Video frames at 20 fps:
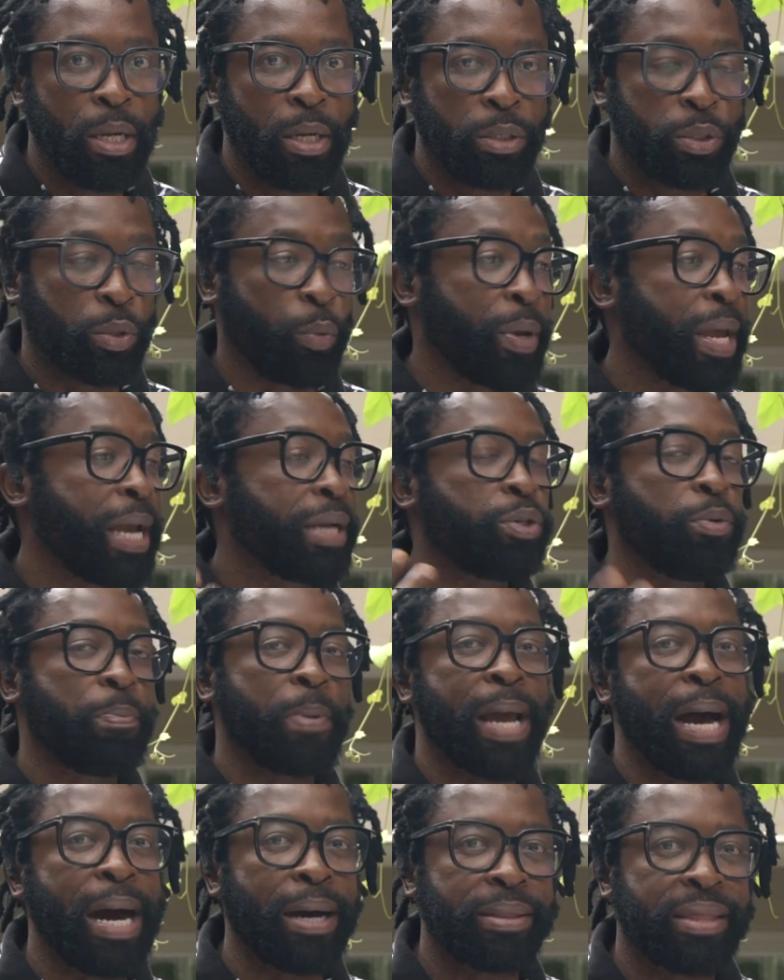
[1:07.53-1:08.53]
So we had to
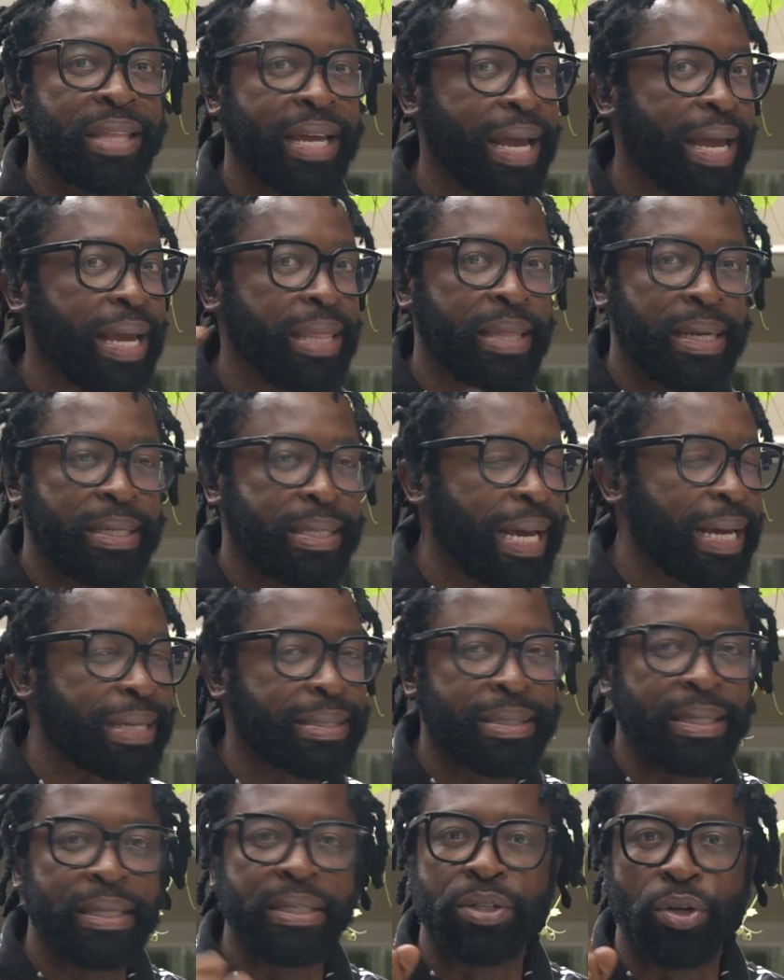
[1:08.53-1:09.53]
be out there in the
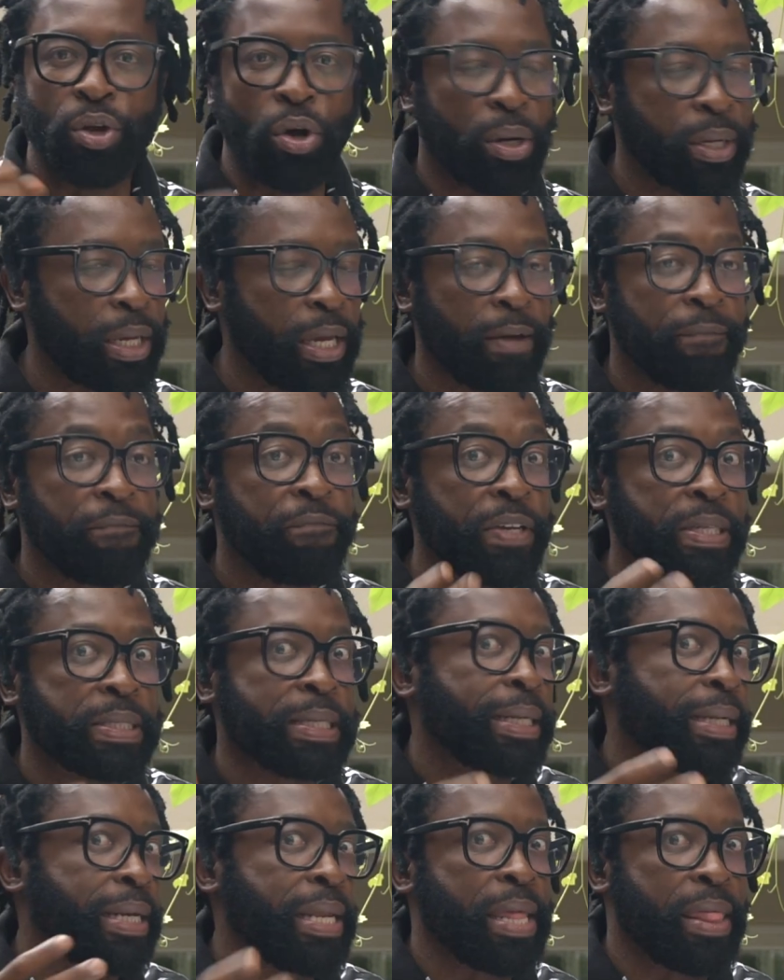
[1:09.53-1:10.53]
taxis, knocking
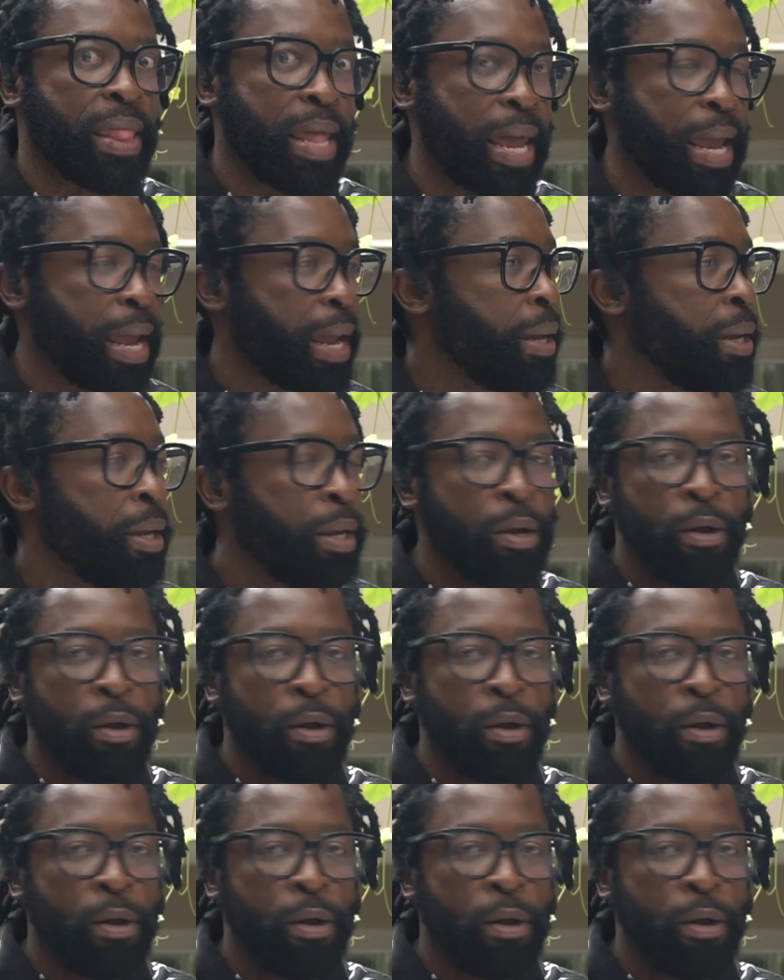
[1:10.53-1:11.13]
physically there